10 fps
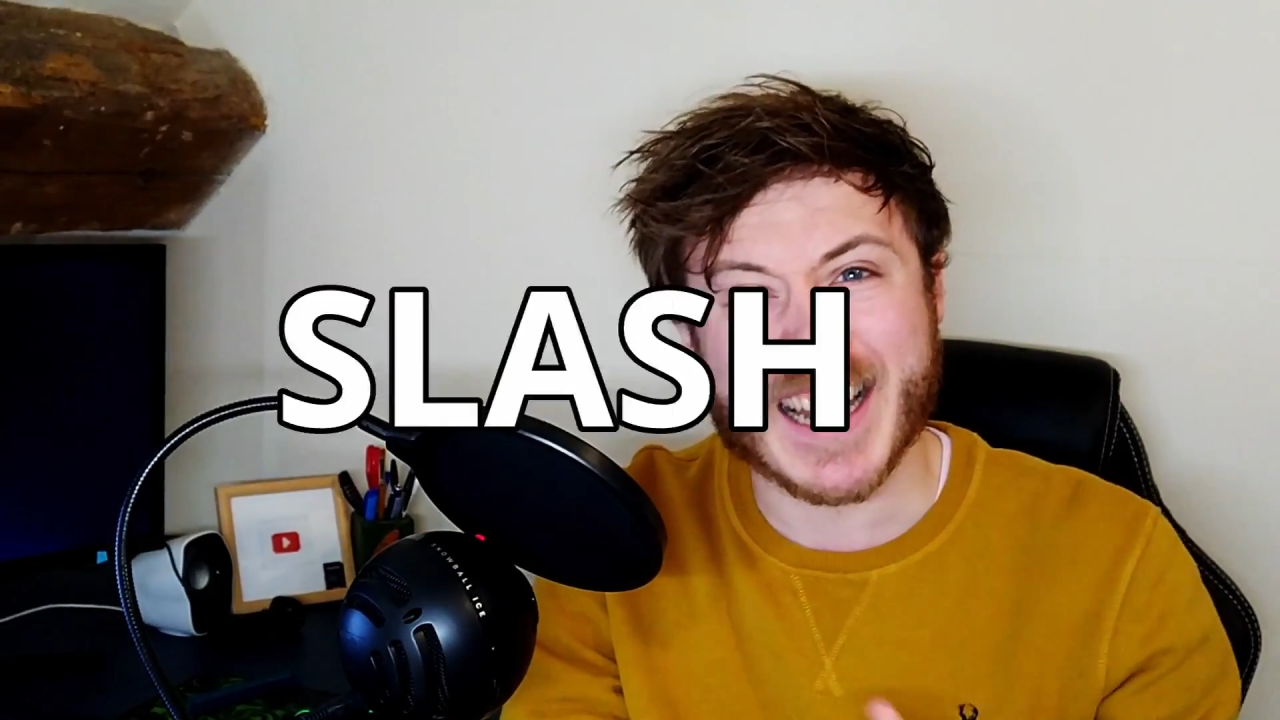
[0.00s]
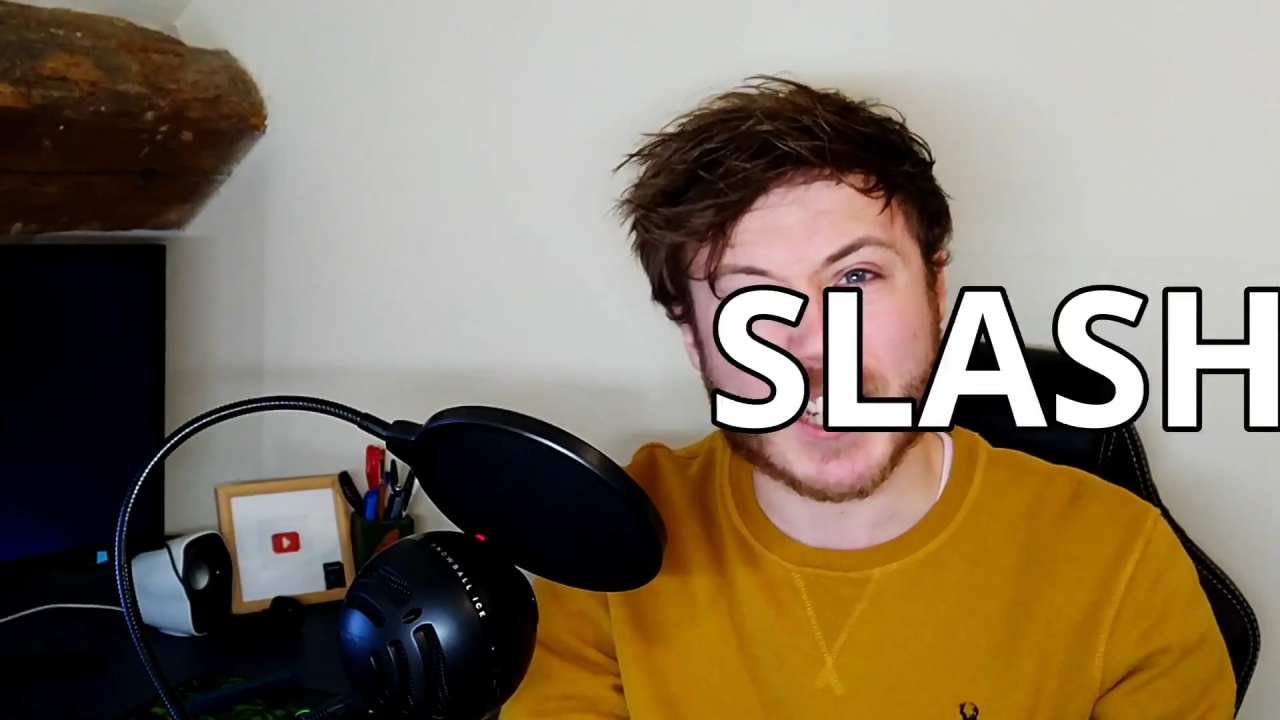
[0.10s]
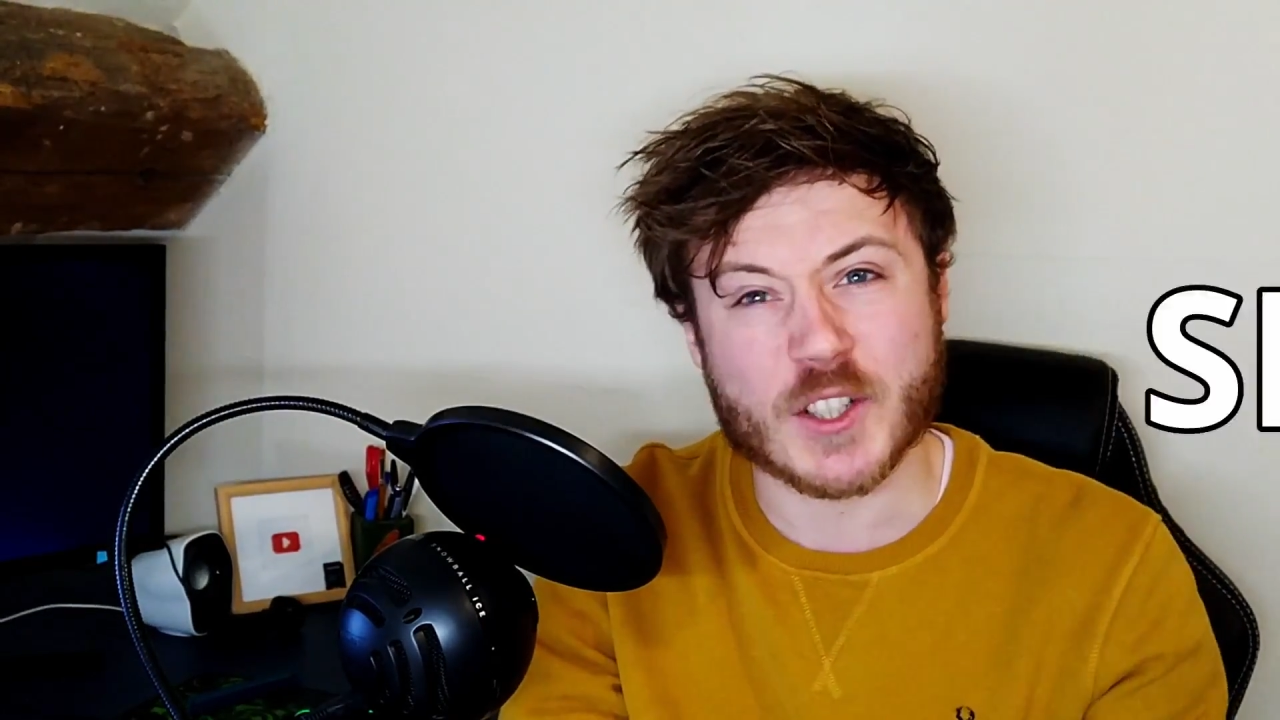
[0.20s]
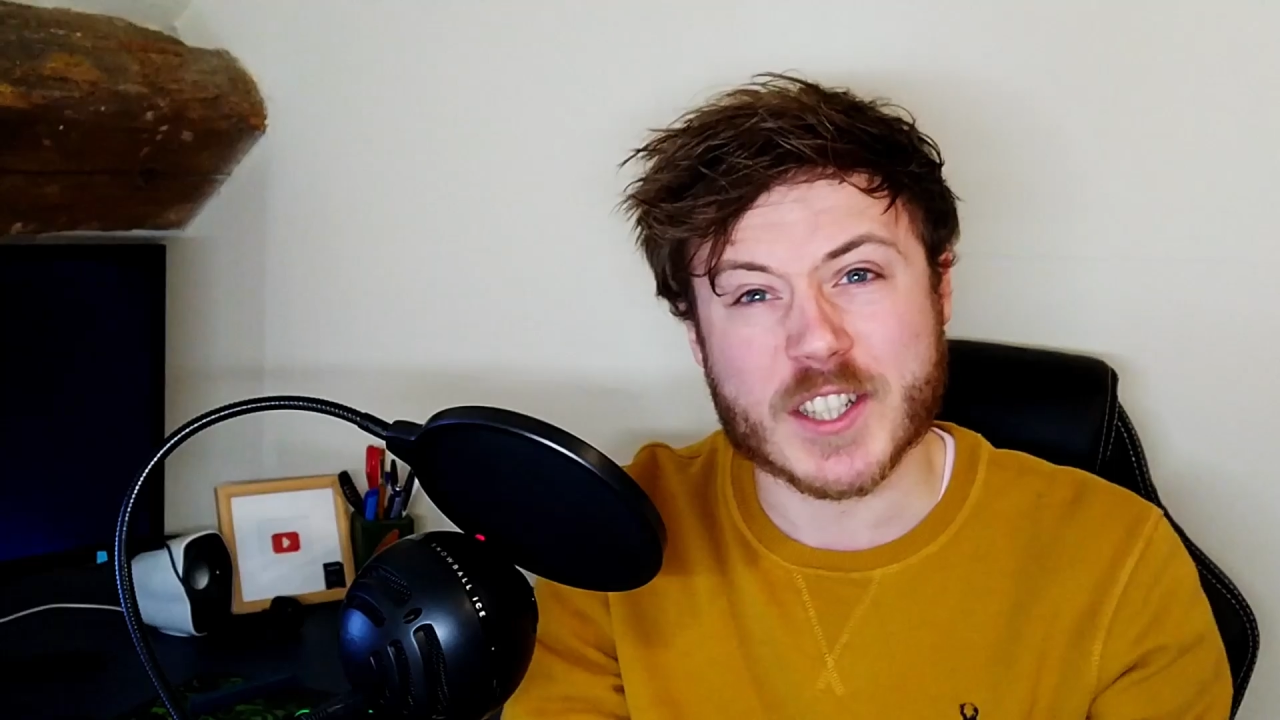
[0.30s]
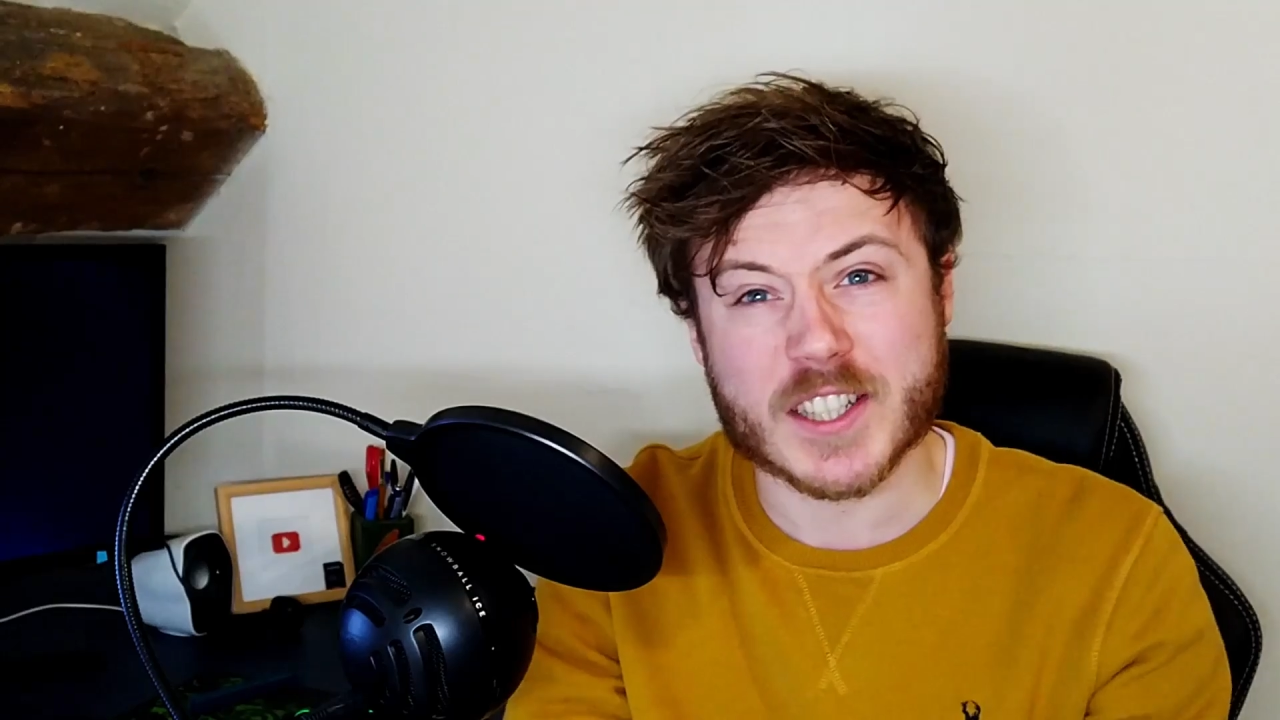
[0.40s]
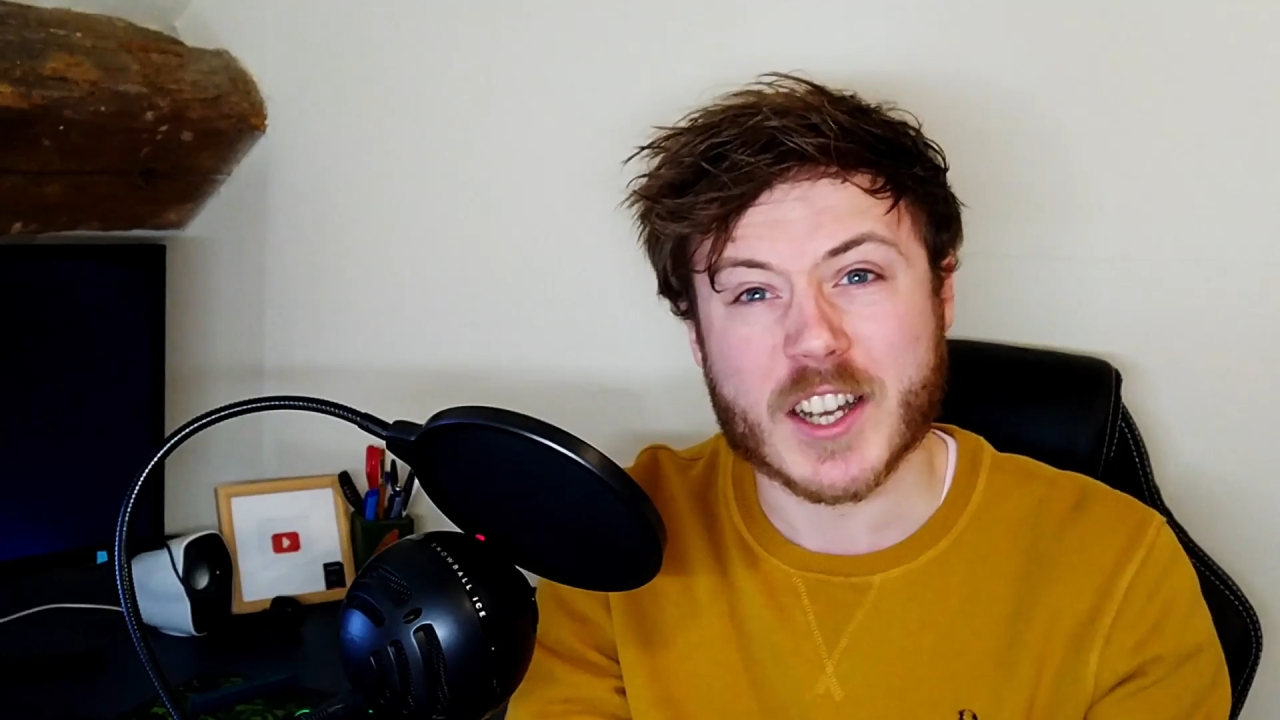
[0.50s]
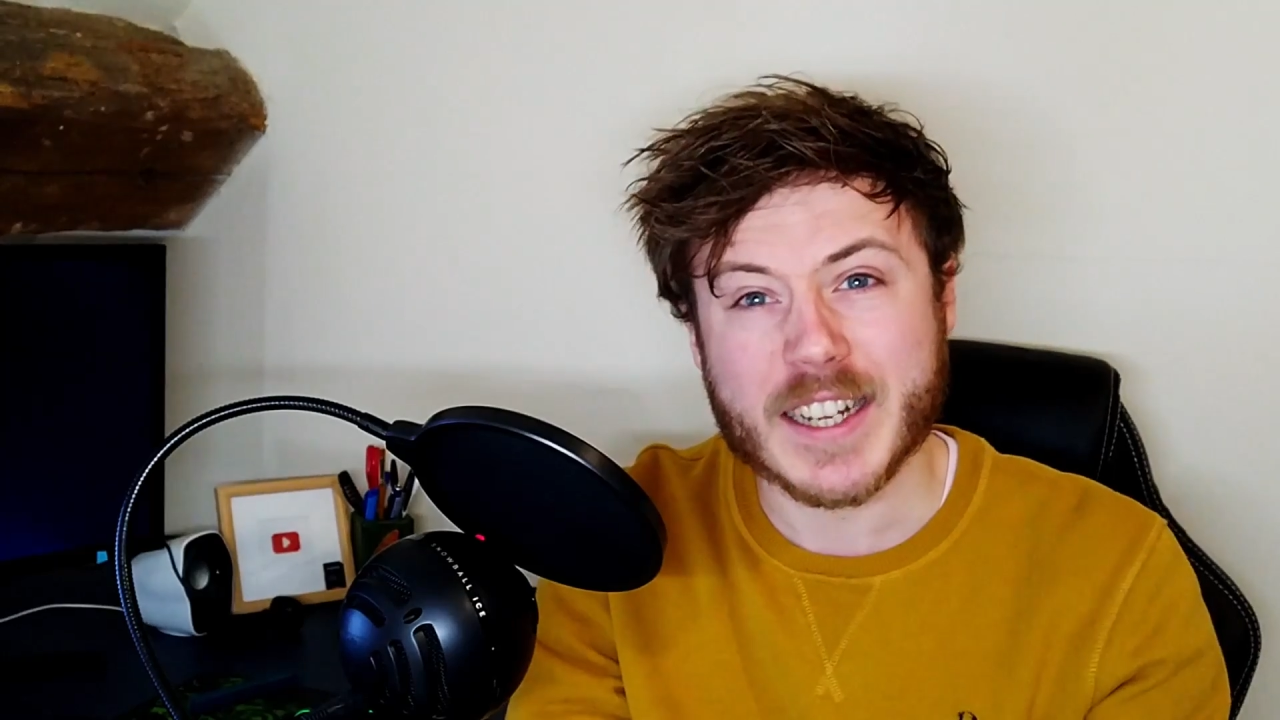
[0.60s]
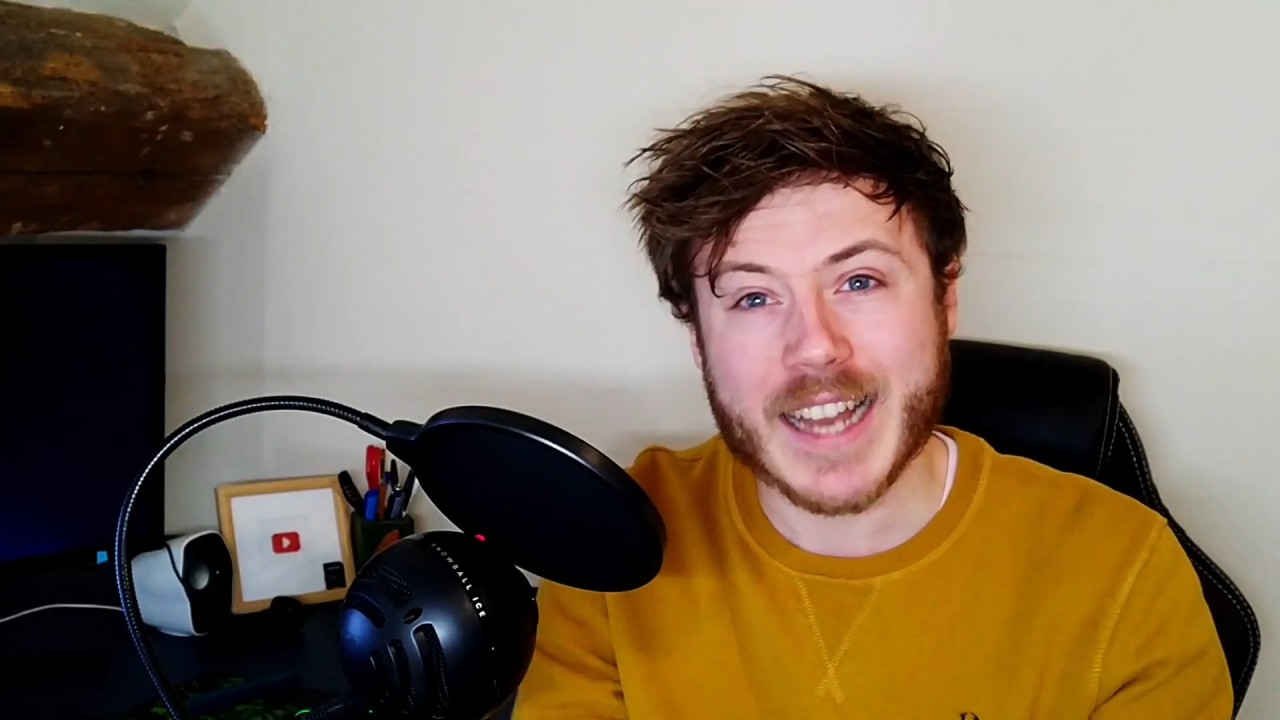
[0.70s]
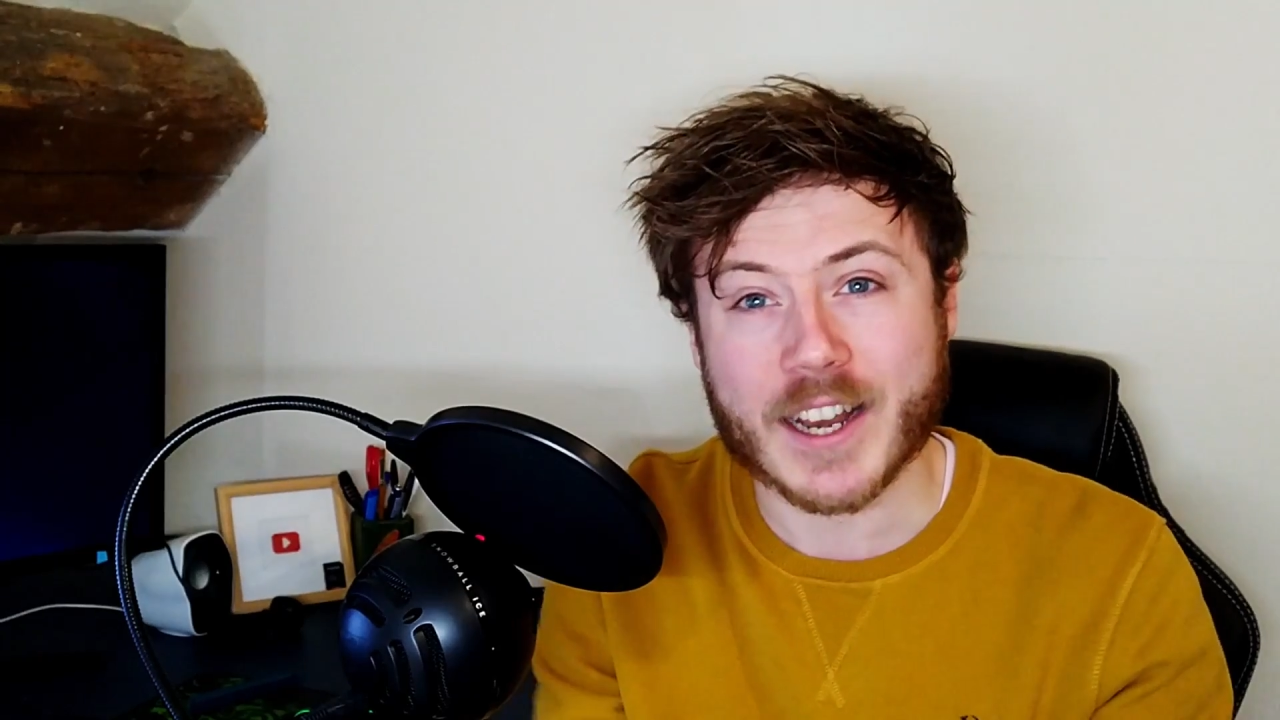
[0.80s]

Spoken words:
/ design,